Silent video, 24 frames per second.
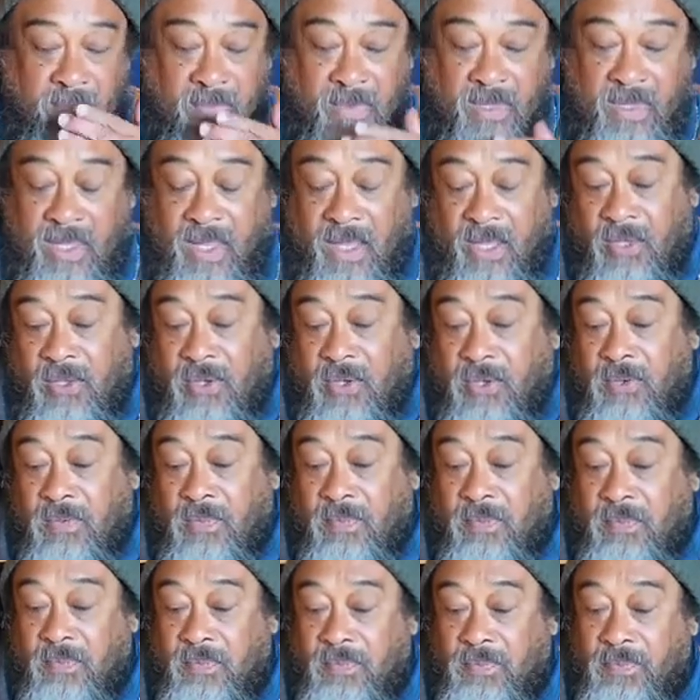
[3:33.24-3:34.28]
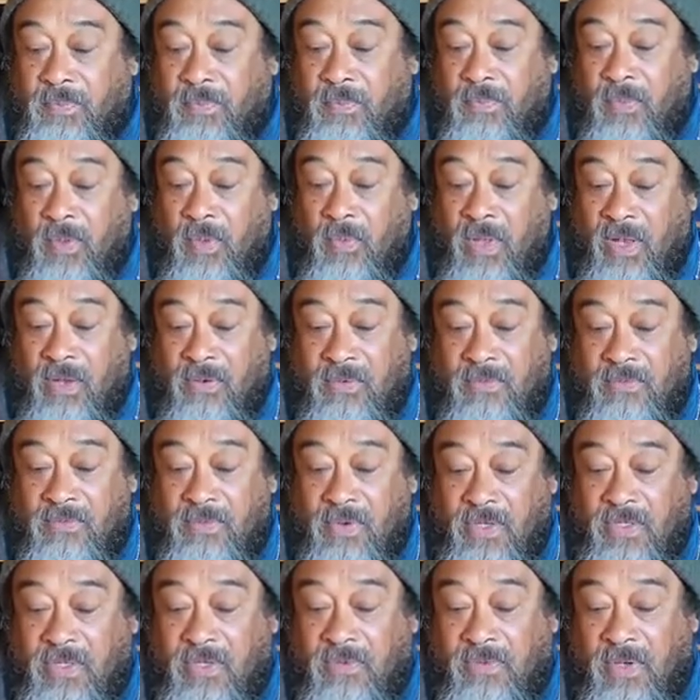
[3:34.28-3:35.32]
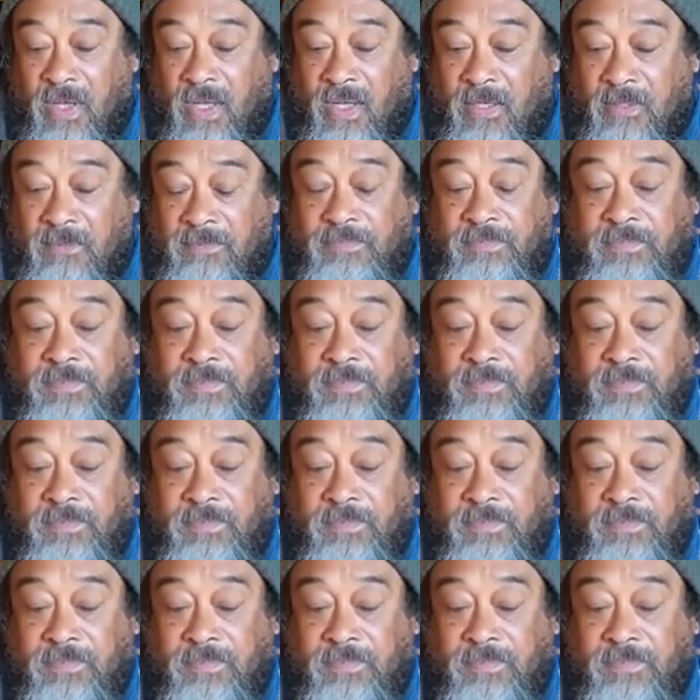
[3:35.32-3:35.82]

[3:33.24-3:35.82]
Thank you. Well, first of all,